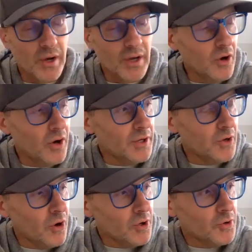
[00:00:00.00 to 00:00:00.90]
it
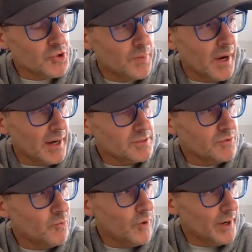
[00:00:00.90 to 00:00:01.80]
all goes back
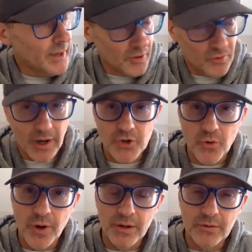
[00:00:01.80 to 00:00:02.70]
to when I
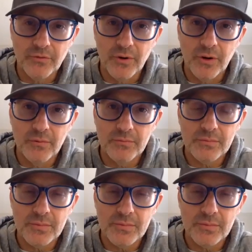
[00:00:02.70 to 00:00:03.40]
graduated from